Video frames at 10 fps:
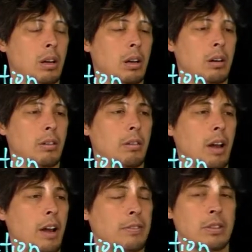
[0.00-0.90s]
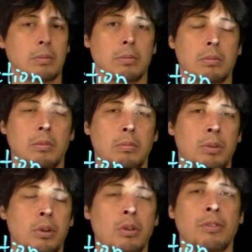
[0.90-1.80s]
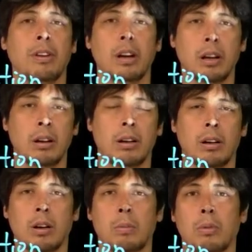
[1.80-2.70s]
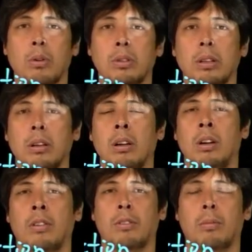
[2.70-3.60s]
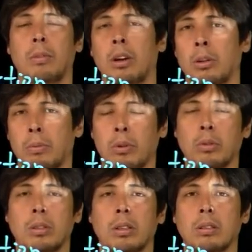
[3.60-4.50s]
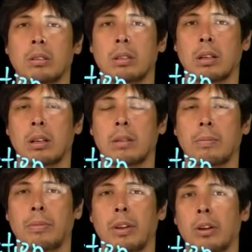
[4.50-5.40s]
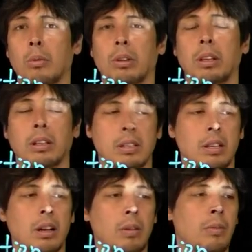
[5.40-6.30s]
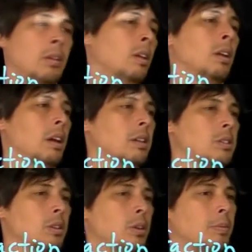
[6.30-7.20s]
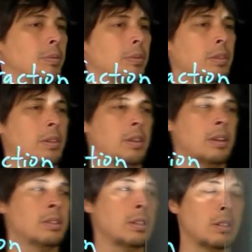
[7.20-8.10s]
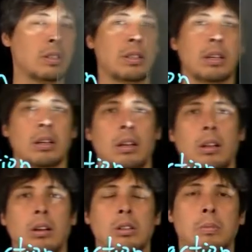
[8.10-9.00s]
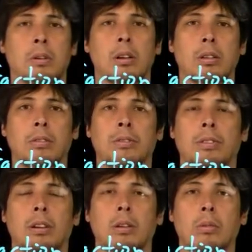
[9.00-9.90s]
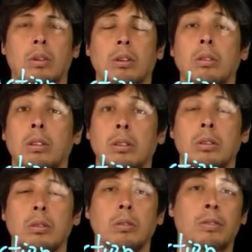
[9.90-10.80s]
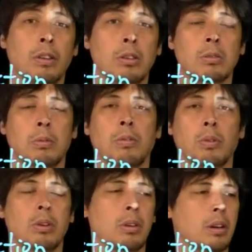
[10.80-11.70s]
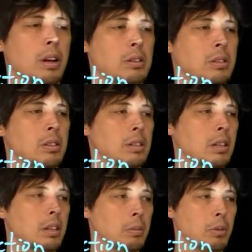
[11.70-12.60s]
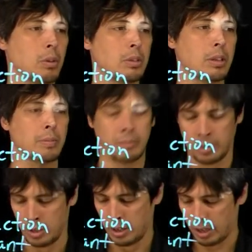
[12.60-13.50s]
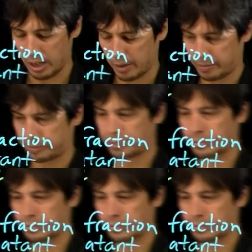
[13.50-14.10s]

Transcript: uh, have to purify our protein from other proteins uh, that are within the cell. And so this is uh, a large part of uh, what you need to do first before you can actually study a protein. And